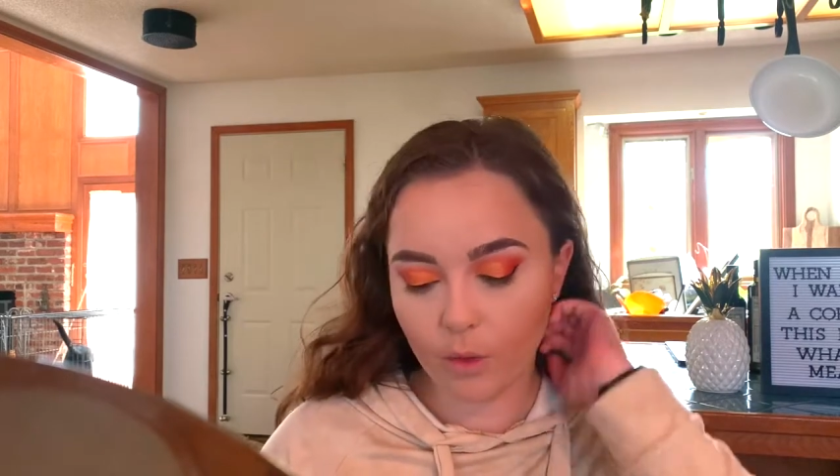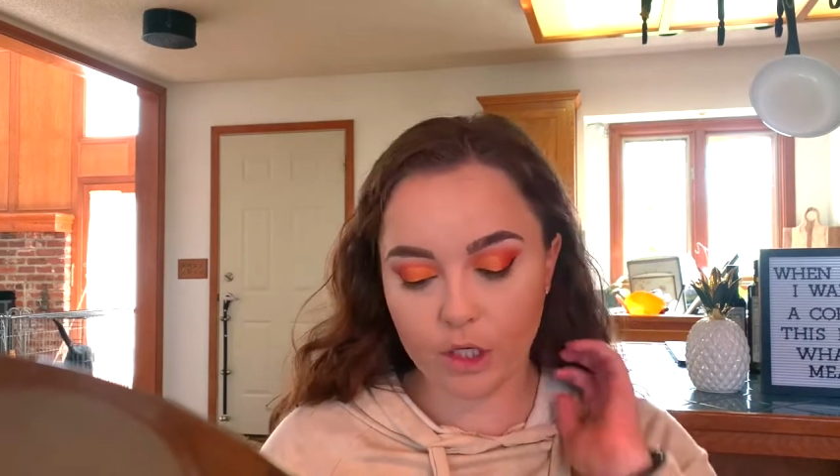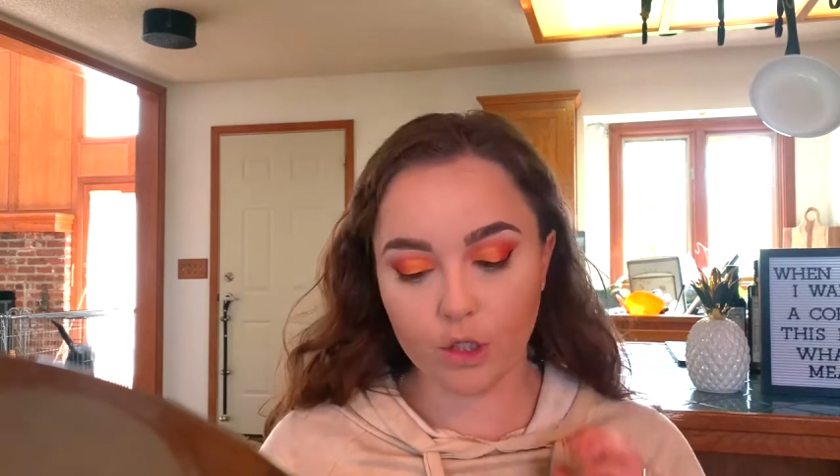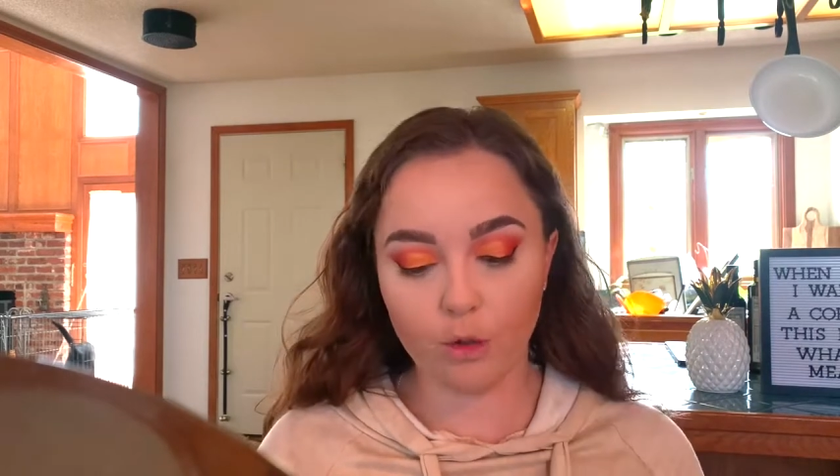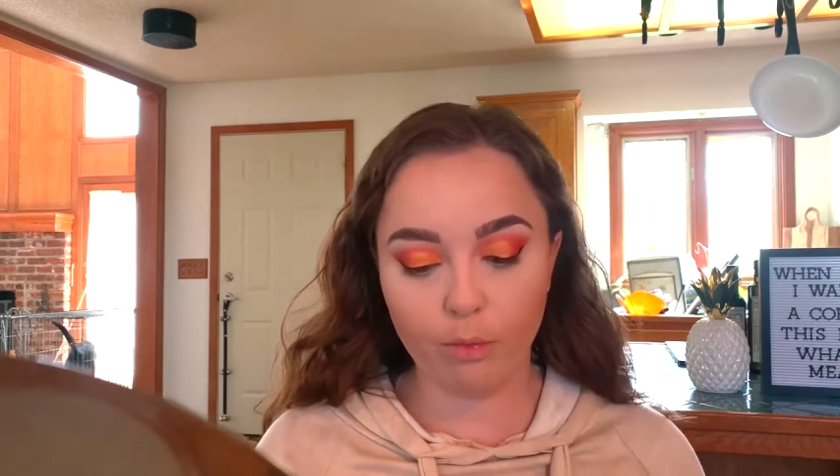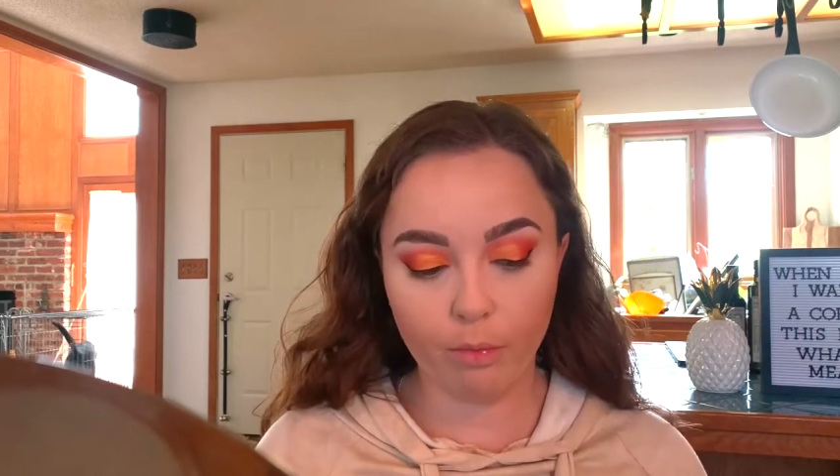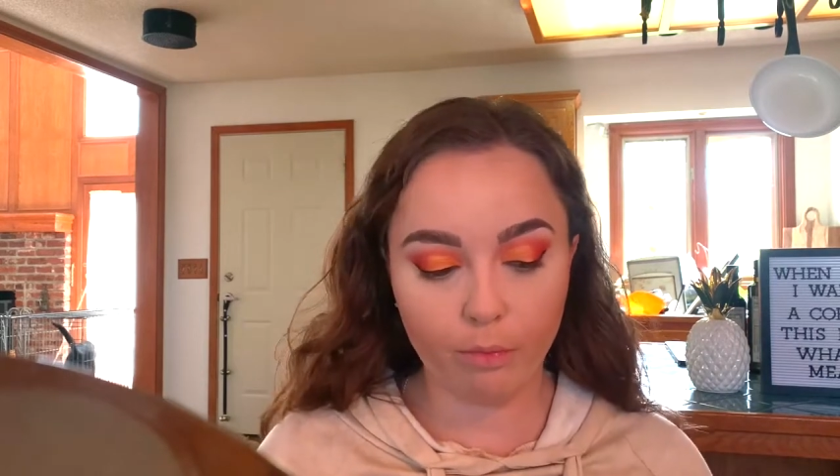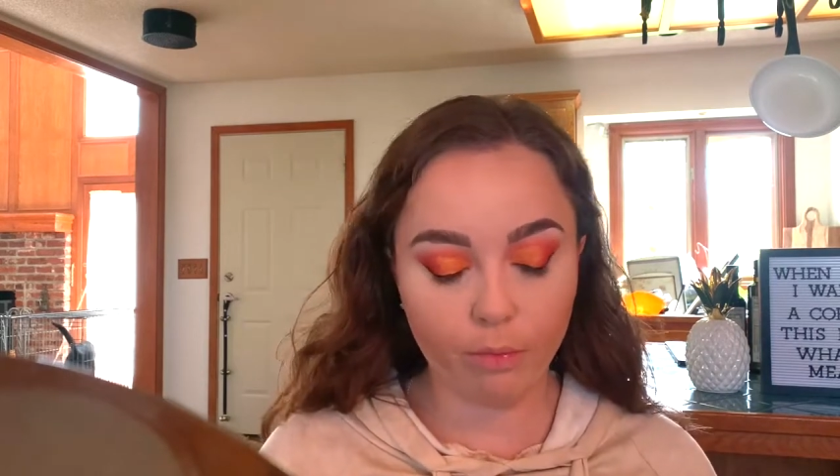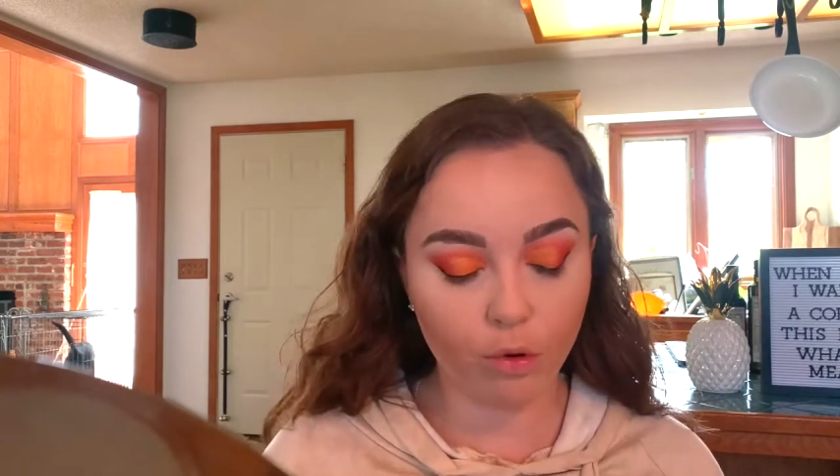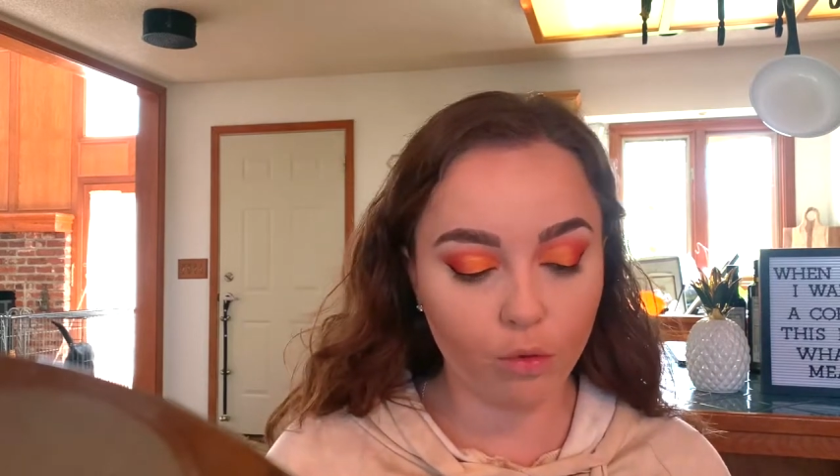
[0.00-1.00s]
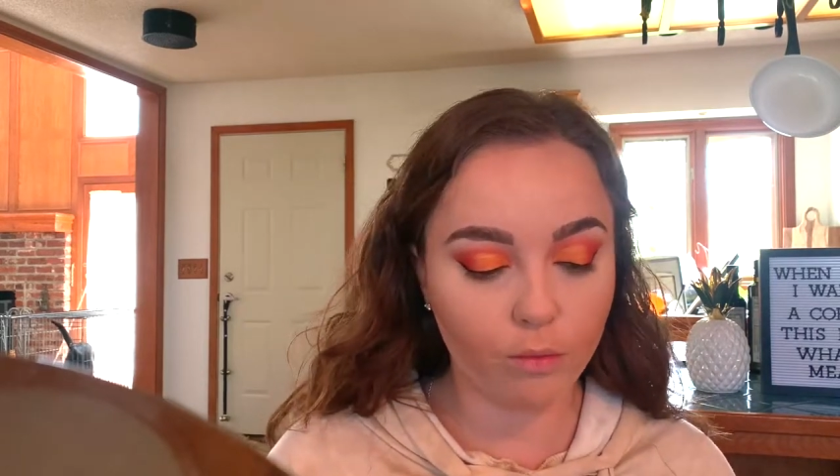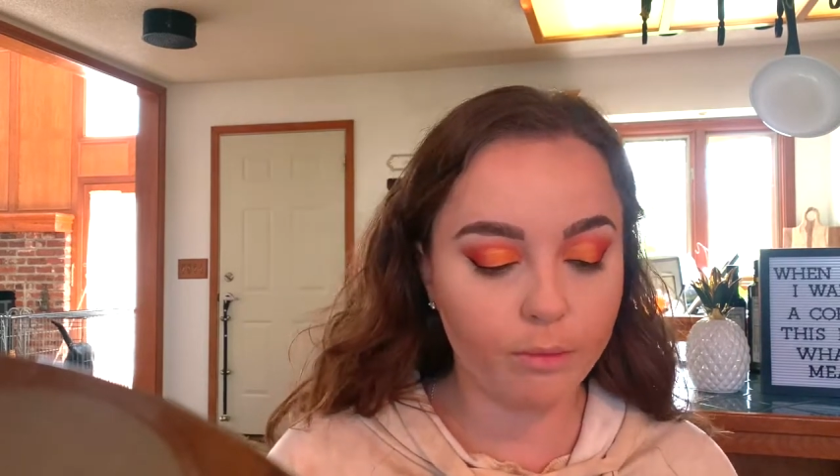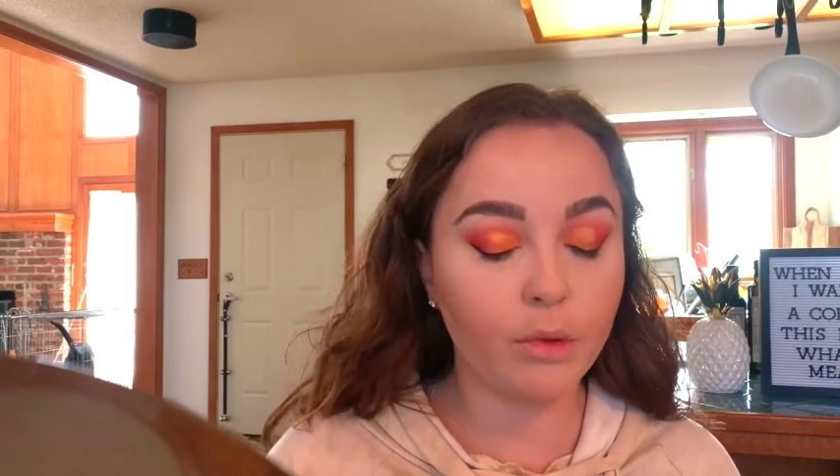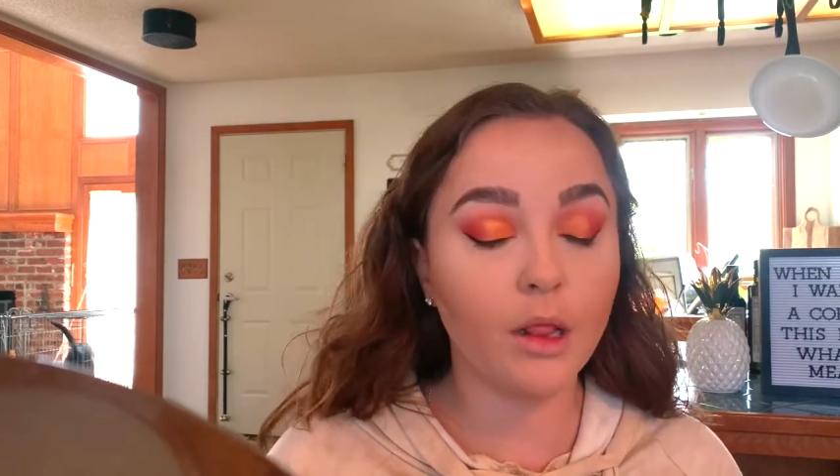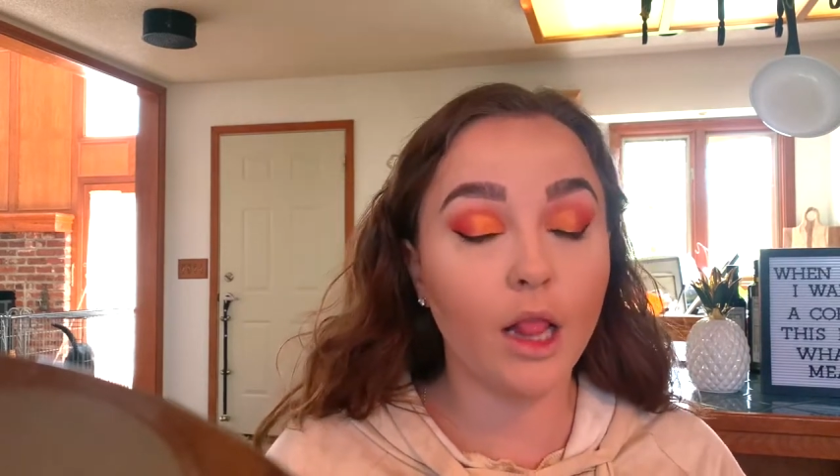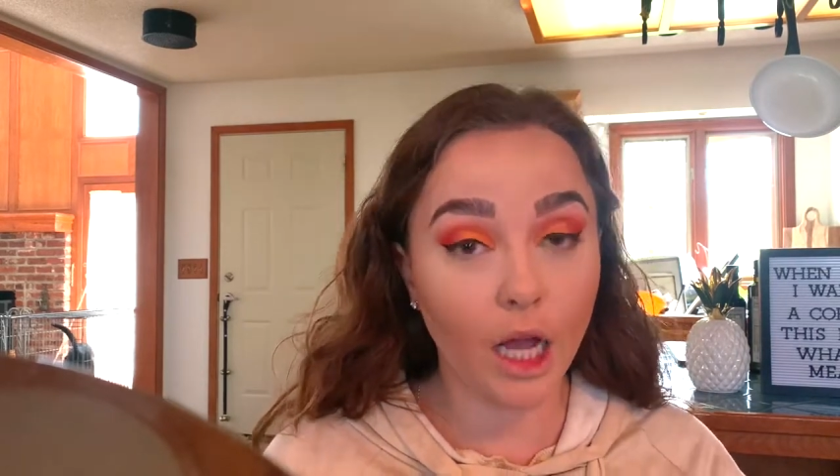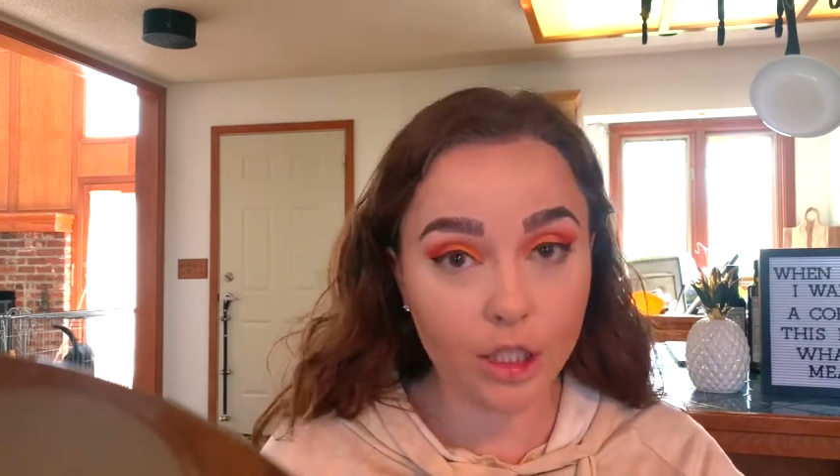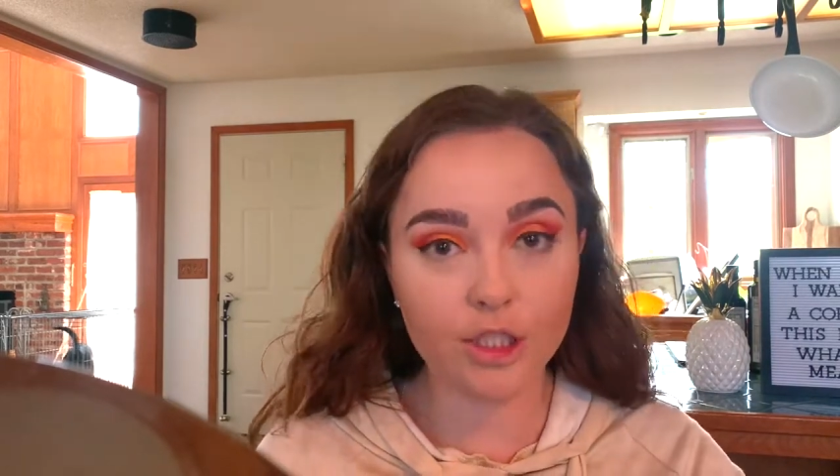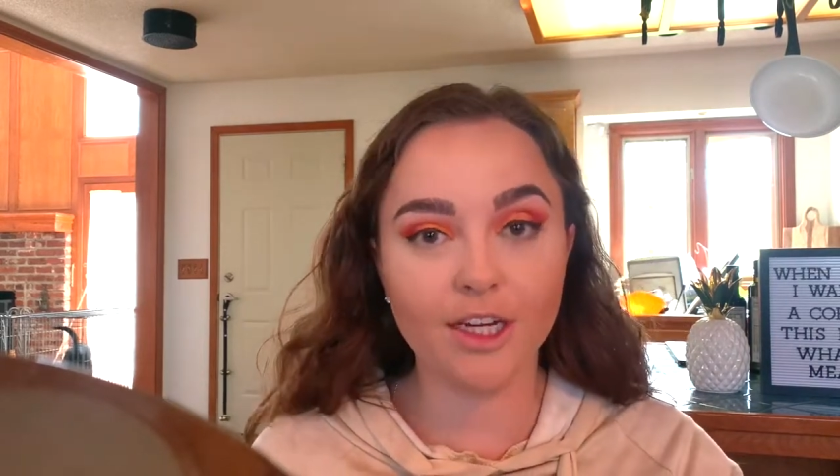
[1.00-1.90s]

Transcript: we do blush